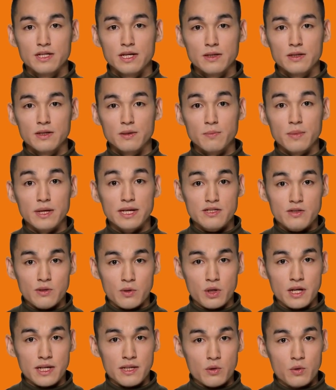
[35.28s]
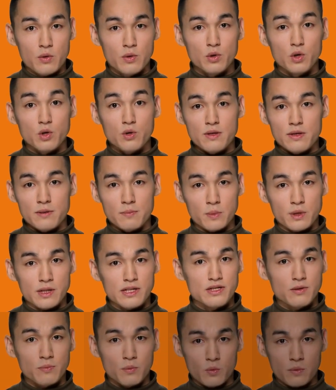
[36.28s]
to get the best audio quality
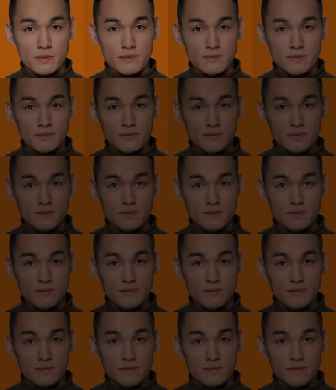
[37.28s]
possible.